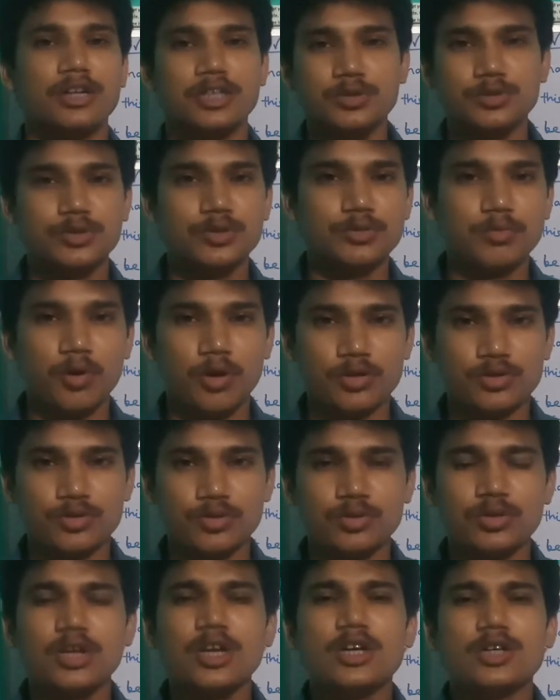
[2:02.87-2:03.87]
on YouTube
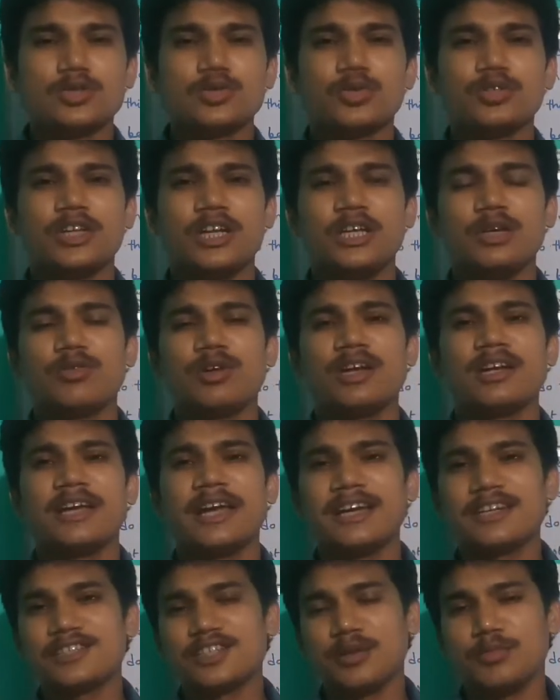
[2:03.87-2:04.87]
also, so that you can
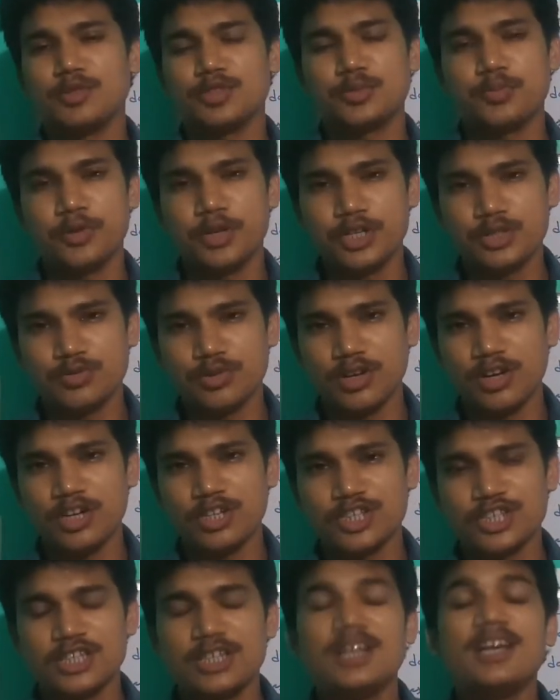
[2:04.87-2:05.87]
get some spiritual
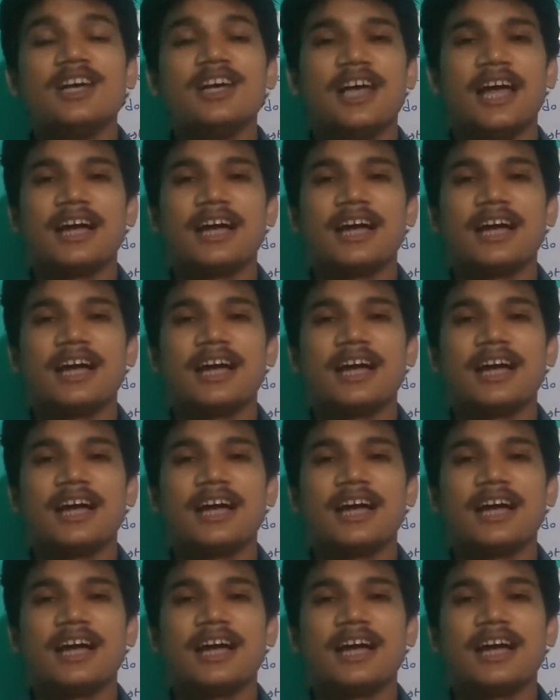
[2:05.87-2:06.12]
lesson.